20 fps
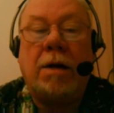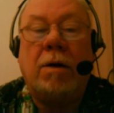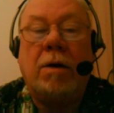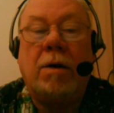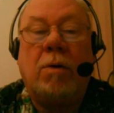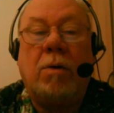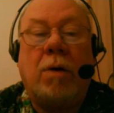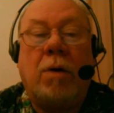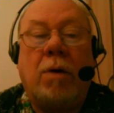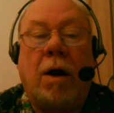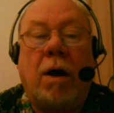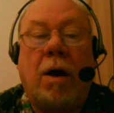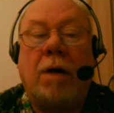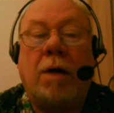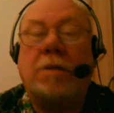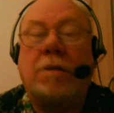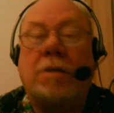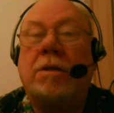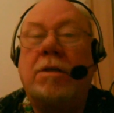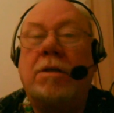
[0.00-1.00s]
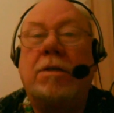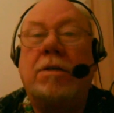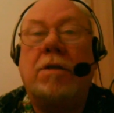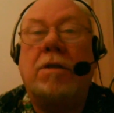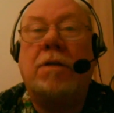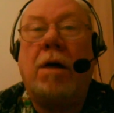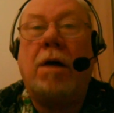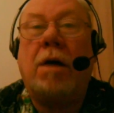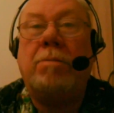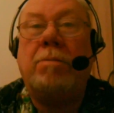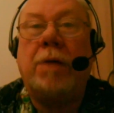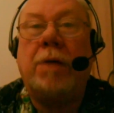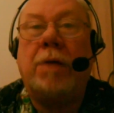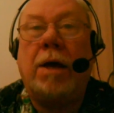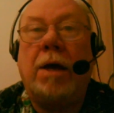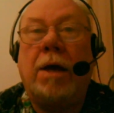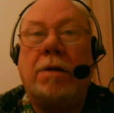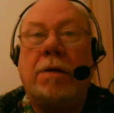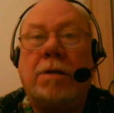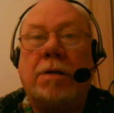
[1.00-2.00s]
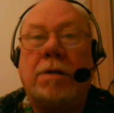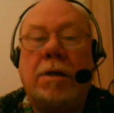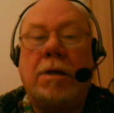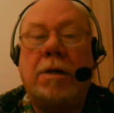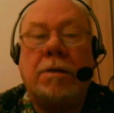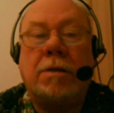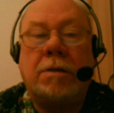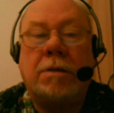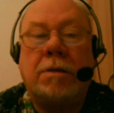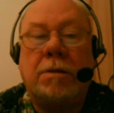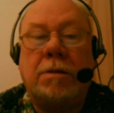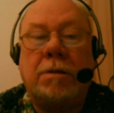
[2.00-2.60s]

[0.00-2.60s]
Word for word: no clots to stop the exodus.